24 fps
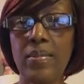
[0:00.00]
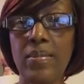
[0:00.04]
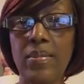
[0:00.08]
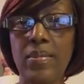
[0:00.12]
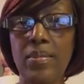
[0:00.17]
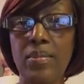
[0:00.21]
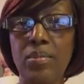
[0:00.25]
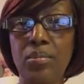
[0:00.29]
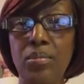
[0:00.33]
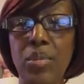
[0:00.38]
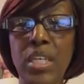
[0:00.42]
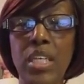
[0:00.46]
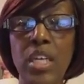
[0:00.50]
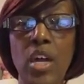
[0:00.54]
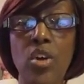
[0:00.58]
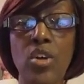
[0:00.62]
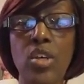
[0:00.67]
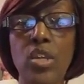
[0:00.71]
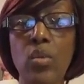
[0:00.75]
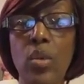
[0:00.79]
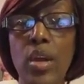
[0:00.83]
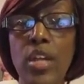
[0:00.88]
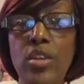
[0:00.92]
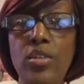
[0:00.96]
But the only
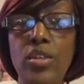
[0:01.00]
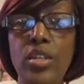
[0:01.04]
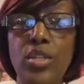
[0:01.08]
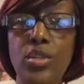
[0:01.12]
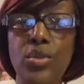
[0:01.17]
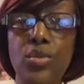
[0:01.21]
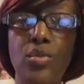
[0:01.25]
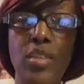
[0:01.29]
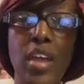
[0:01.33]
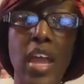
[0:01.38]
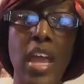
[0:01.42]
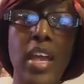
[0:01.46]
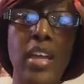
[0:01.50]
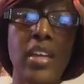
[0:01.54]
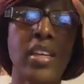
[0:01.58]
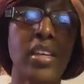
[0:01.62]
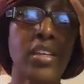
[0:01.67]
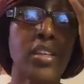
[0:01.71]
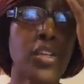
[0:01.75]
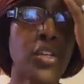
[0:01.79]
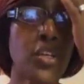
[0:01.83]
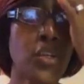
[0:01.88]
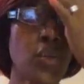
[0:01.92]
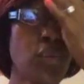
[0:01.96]
way you can do that,
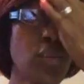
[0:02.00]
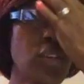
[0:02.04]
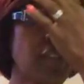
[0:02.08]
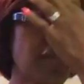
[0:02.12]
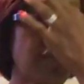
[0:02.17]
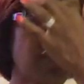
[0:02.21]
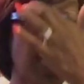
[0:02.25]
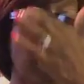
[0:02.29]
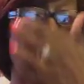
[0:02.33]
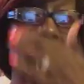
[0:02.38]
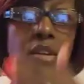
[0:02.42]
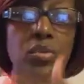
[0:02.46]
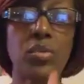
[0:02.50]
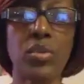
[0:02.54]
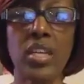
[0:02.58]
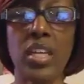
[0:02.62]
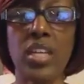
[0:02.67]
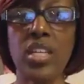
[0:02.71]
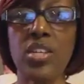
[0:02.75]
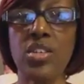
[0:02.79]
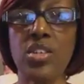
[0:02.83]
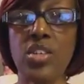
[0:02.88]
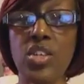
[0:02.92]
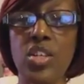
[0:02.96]
you define a
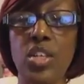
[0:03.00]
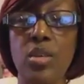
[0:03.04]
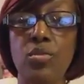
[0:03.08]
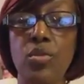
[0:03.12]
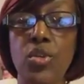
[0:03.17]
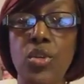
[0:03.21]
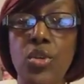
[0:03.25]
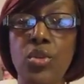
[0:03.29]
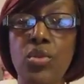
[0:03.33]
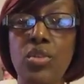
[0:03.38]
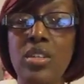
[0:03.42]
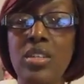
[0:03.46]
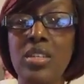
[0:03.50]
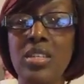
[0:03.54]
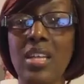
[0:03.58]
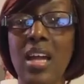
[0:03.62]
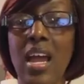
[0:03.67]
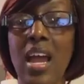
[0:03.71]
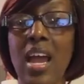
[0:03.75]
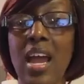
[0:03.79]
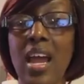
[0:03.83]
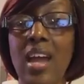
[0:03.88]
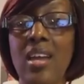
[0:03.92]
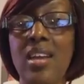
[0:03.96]
relationship. You
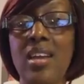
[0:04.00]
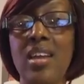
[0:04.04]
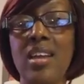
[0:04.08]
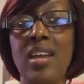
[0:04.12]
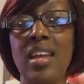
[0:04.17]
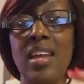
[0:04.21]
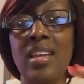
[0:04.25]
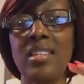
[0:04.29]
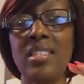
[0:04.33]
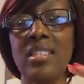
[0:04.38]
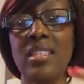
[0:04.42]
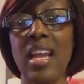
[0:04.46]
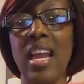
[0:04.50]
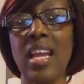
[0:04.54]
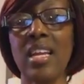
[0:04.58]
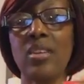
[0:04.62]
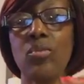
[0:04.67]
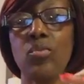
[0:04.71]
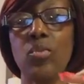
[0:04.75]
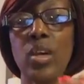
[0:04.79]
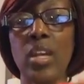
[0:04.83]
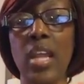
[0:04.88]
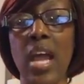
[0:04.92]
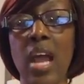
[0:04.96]
decide exactly
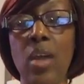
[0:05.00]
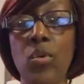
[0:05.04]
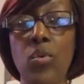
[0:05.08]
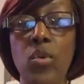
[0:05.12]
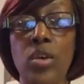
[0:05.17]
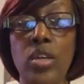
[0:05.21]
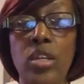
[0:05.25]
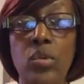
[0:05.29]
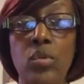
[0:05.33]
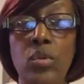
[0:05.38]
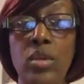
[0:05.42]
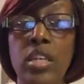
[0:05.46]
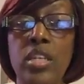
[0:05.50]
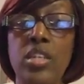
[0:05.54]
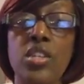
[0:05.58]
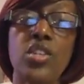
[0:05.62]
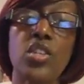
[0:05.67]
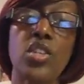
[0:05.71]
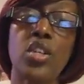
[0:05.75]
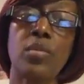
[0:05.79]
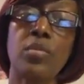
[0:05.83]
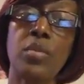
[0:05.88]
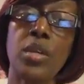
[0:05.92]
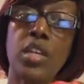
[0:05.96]
what I want in a
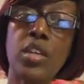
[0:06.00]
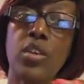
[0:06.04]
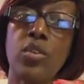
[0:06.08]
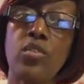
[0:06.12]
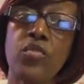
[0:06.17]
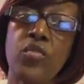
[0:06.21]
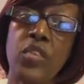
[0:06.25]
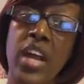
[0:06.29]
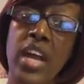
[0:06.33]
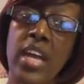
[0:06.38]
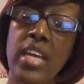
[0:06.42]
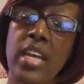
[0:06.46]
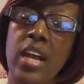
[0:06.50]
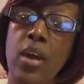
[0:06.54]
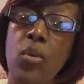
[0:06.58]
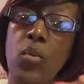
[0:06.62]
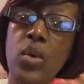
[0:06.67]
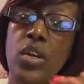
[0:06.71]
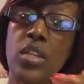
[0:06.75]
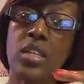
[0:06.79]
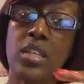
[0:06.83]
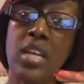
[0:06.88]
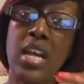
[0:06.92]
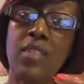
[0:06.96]
relationship, and you find out
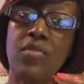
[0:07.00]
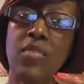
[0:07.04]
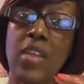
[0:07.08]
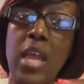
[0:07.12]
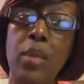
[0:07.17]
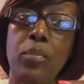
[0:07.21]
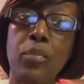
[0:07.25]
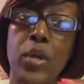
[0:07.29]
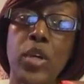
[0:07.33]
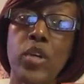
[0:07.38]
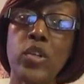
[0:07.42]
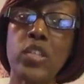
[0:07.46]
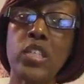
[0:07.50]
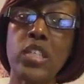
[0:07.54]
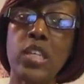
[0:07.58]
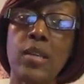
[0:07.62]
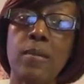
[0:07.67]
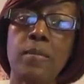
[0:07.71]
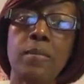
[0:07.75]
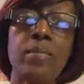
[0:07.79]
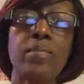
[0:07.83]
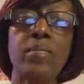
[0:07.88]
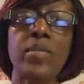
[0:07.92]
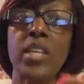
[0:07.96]
whether or not that person
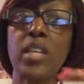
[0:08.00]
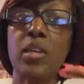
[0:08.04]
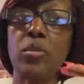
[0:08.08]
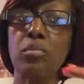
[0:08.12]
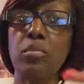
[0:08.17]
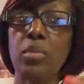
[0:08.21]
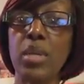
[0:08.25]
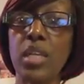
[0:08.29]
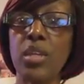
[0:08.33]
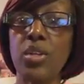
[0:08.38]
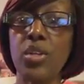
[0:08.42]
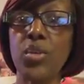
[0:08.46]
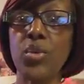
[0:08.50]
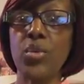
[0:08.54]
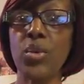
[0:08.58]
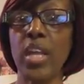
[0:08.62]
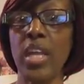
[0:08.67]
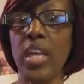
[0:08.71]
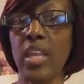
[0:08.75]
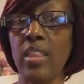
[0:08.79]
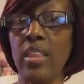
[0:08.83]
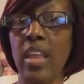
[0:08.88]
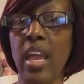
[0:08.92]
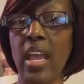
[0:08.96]
can meet you
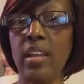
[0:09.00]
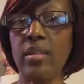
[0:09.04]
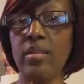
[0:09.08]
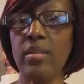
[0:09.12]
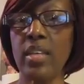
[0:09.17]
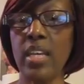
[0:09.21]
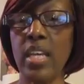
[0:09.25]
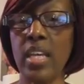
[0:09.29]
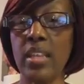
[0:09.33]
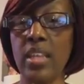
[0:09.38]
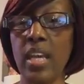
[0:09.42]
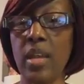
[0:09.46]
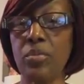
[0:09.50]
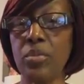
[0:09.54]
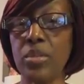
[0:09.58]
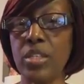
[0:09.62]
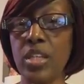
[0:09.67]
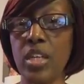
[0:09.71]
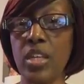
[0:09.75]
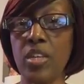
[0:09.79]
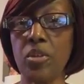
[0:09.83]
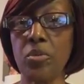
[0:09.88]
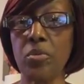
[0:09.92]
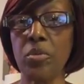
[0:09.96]
in that
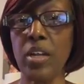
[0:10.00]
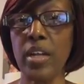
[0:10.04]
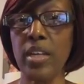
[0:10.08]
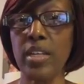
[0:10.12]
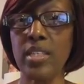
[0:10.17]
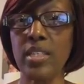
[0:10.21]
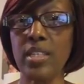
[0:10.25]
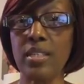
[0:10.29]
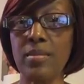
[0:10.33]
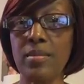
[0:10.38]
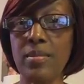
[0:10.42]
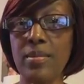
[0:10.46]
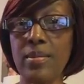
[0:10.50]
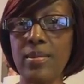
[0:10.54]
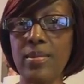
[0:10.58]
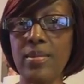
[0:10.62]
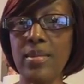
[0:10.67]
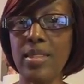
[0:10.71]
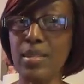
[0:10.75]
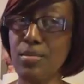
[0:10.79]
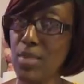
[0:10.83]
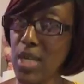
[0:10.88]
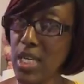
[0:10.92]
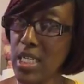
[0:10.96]
particular place.
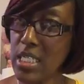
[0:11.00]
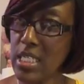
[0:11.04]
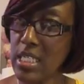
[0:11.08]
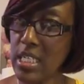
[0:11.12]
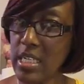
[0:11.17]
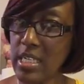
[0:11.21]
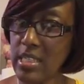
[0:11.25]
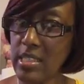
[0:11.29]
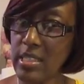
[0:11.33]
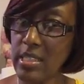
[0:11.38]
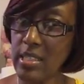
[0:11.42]
Make sense?